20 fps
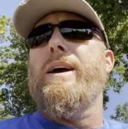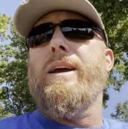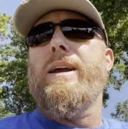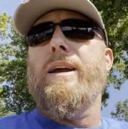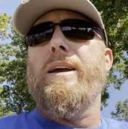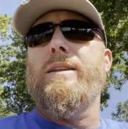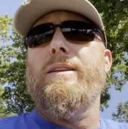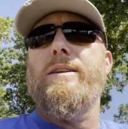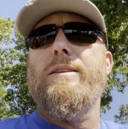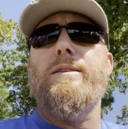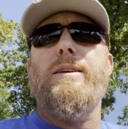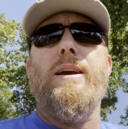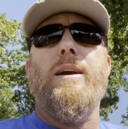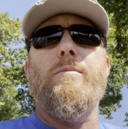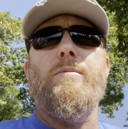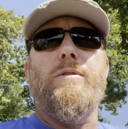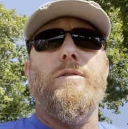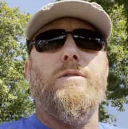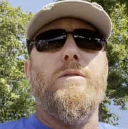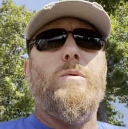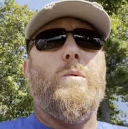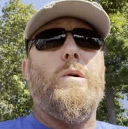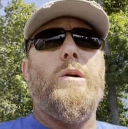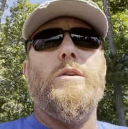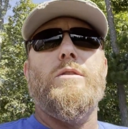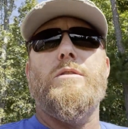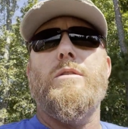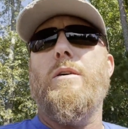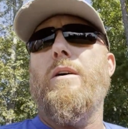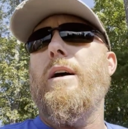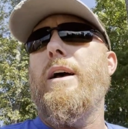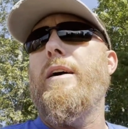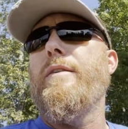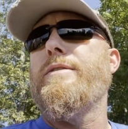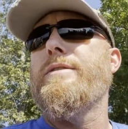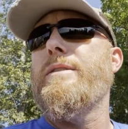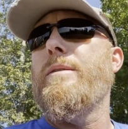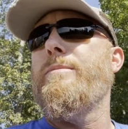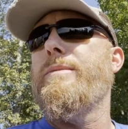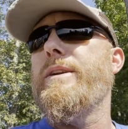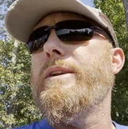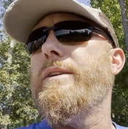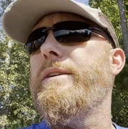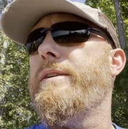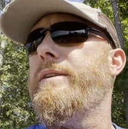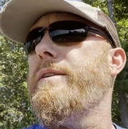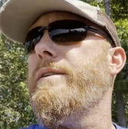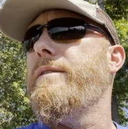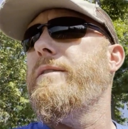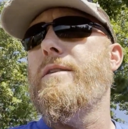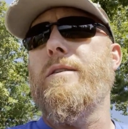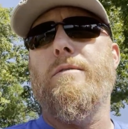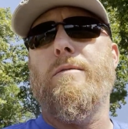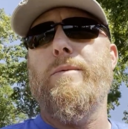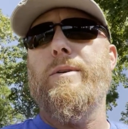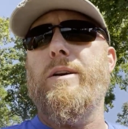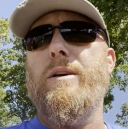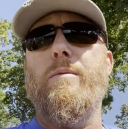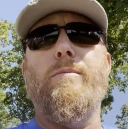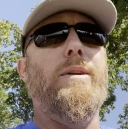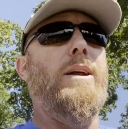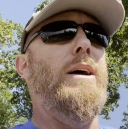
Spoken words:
I can get these cameras to work, so I'll have something when we come